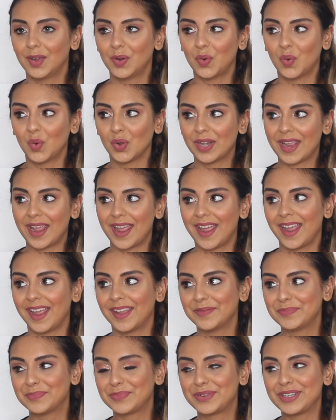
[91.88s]
old
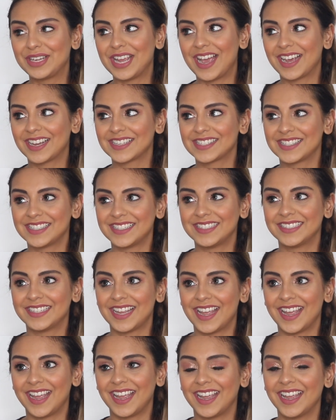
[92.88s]
hair, pre-accident
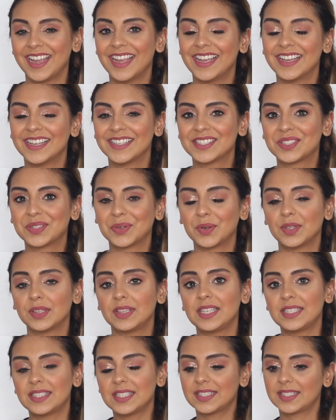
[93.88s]
hair. So
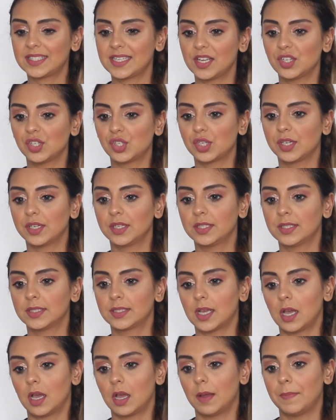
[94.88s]
these
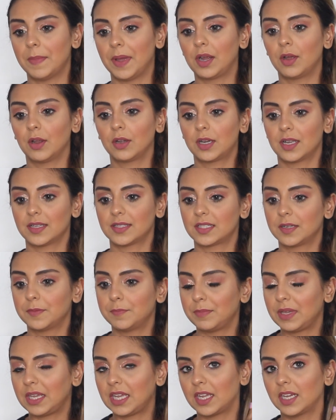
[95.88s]
extensions, I got
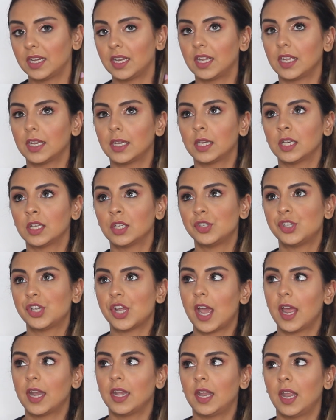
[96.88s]
custom made in
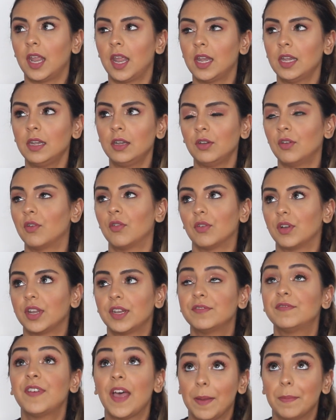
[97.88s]

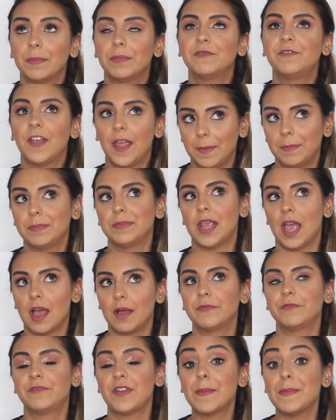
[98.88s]
Feb
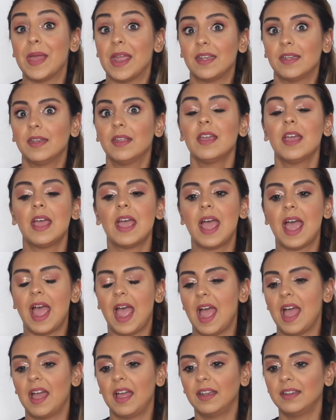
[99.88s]
end.
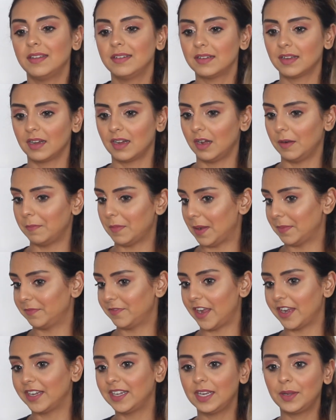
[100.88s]
And I'm
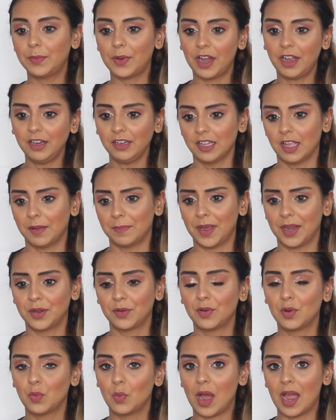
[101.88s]
finally wearing them. I
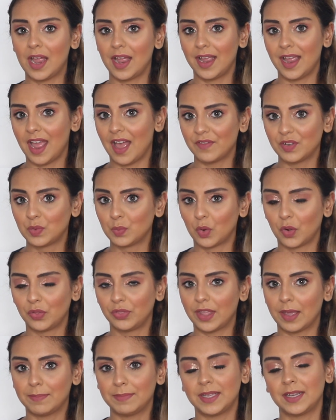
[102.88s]
don't know why I haven't
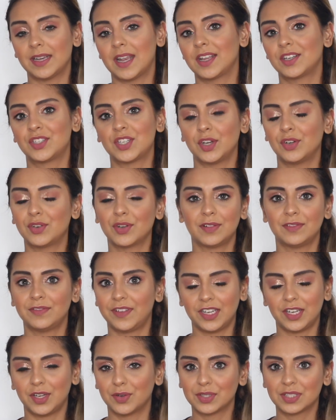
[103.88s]
worn them in like general
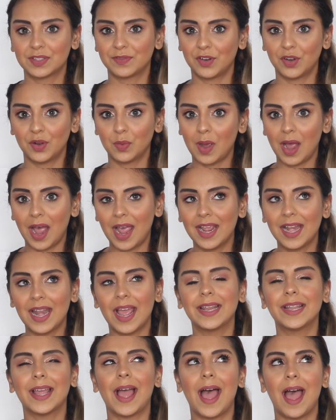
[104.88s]
videos for a while.
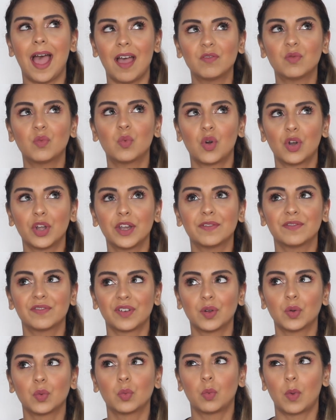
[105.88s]
I have worn it
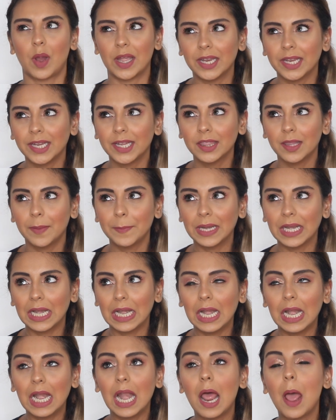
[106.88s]
for a wedding in the
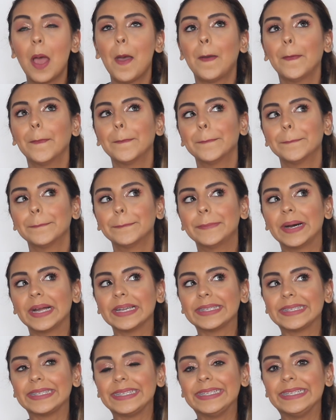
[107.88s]
middle,
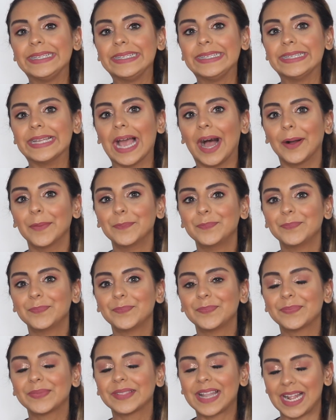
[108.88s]
but yeah,
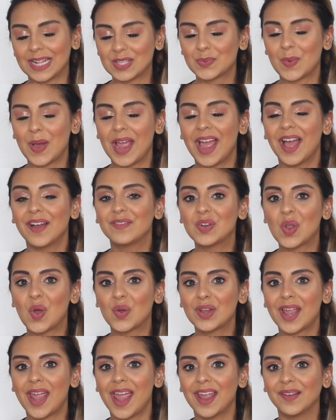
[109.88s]
that's why I have
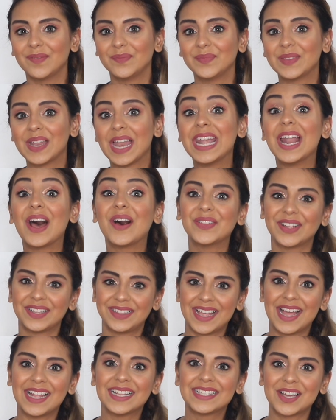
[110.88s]
long hair. Now
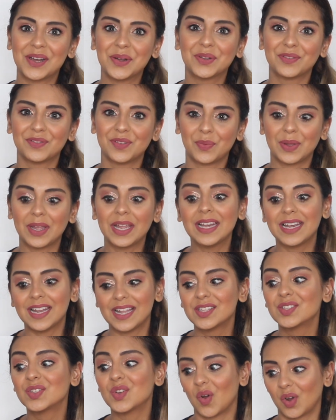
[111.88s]
that that's out of the way,
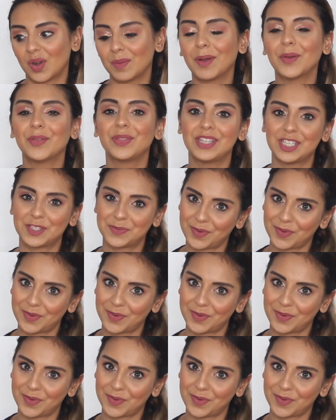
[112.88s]
let's talk about these